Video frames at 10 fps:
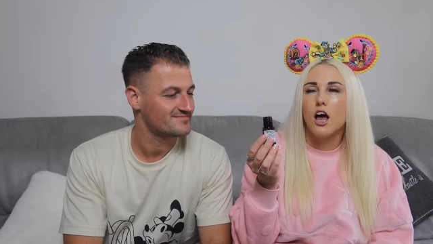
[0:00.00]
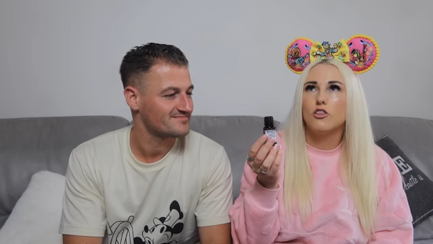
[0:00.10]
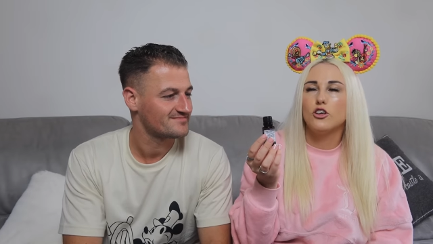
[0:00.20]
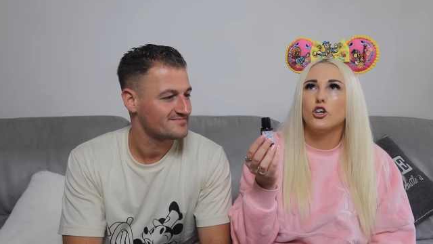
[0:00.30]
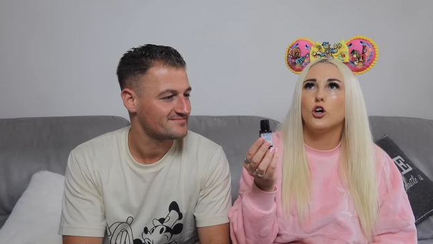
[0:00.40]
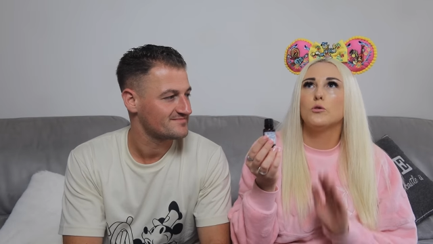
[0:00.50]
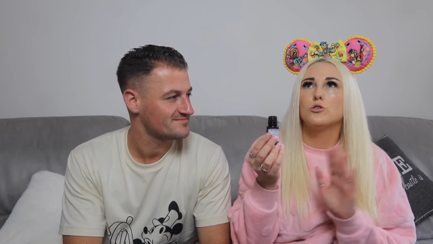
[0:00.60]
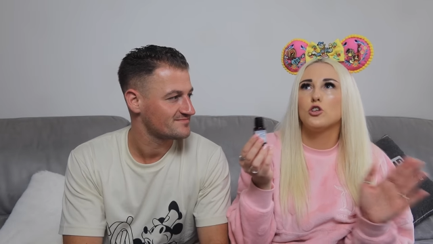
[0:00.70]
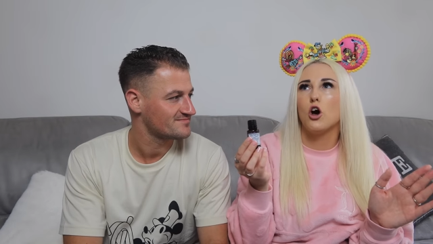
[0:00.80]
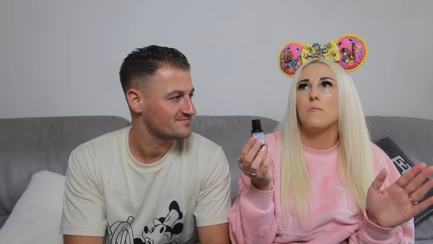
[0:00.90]
Speaker 1: They do
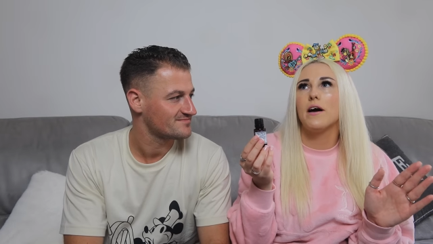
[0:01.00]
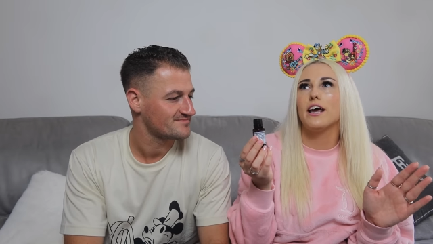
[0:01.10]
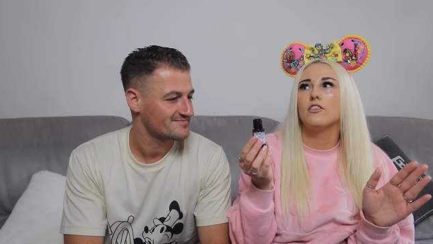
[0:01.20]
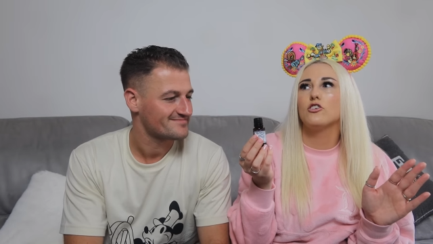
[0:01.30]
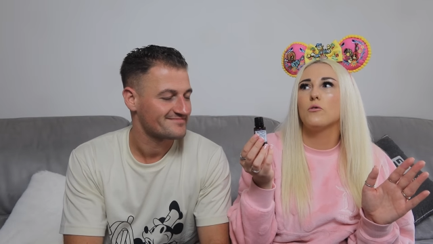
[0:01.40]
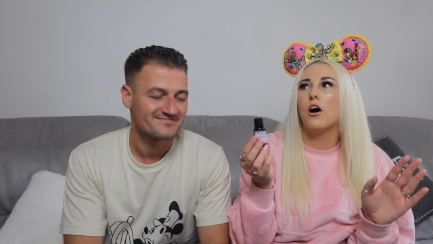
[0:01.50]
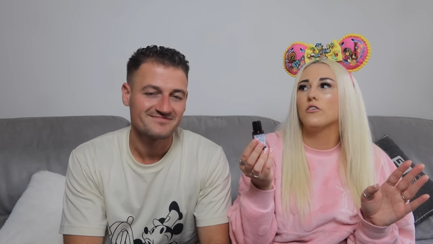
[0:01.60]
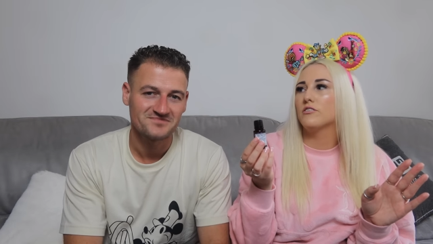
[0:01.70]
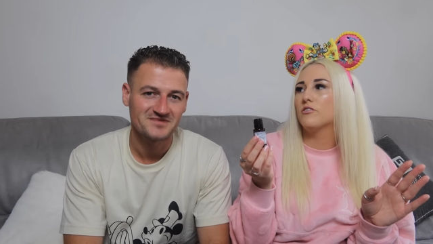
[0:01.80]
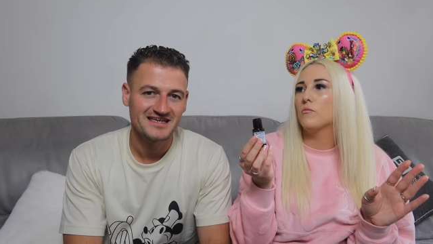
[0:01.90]
so many. They do all
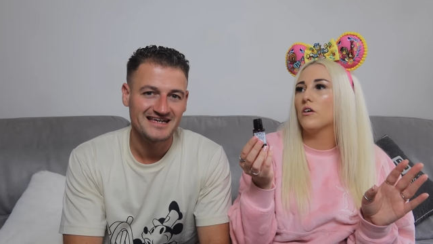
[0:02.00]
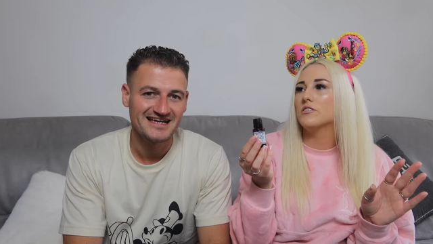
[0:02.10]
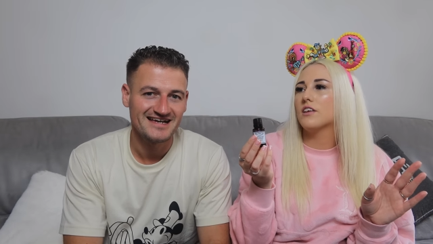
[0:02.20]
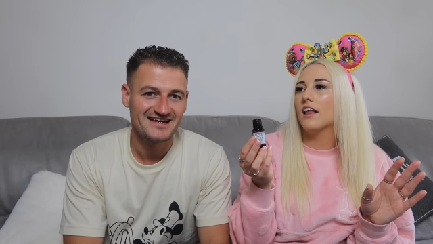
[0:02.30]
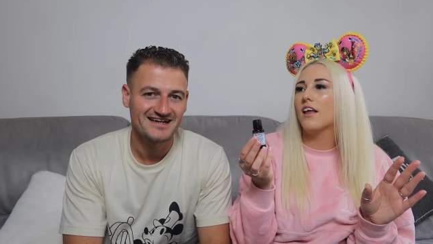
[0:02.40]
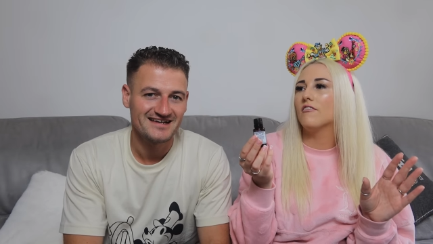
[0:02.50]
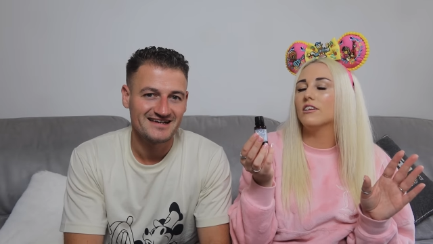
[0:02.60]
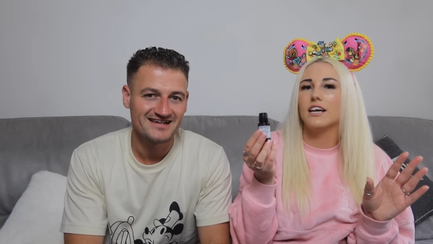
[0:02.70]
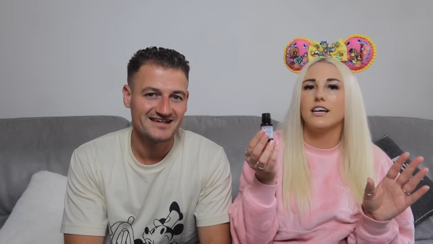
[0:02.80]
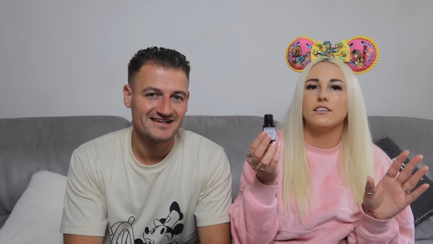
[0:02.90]
different ones that are like
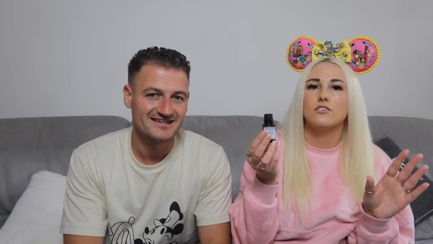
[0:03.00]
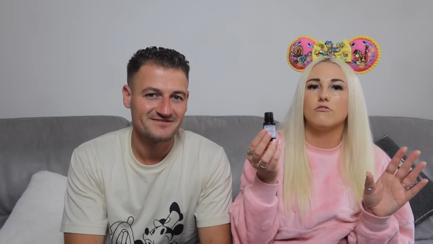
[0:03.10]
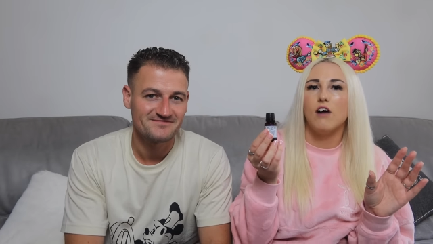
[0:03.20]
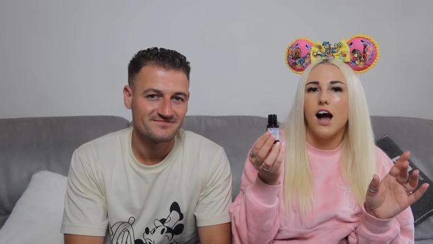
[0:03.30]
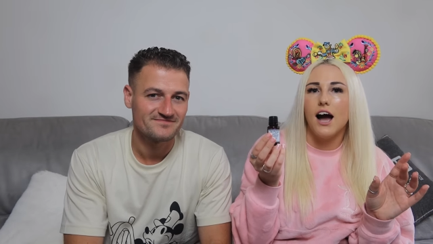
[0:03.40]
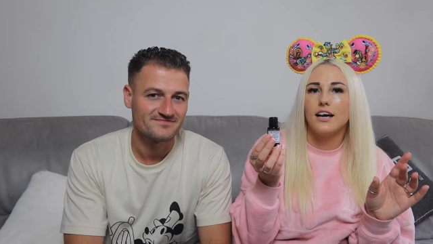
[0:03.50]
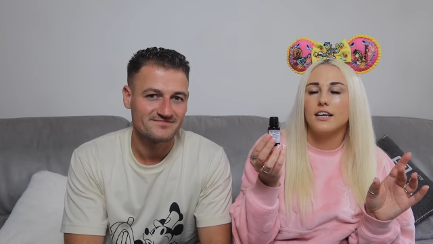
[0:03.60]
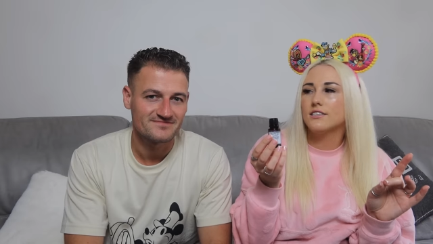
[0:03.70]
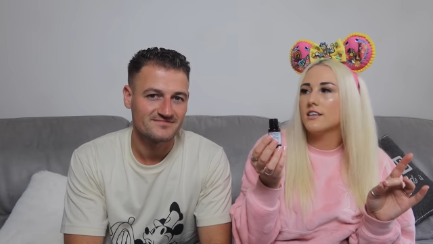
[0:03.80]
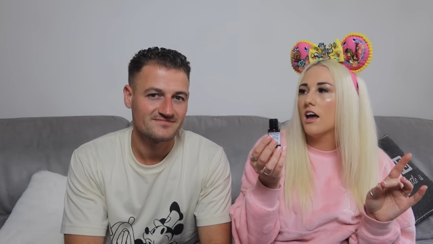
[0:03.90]
related to
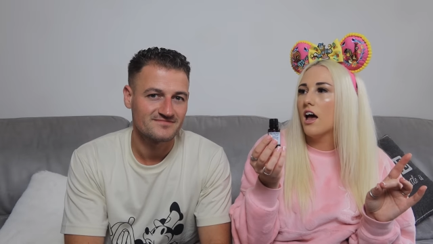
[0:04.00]
rides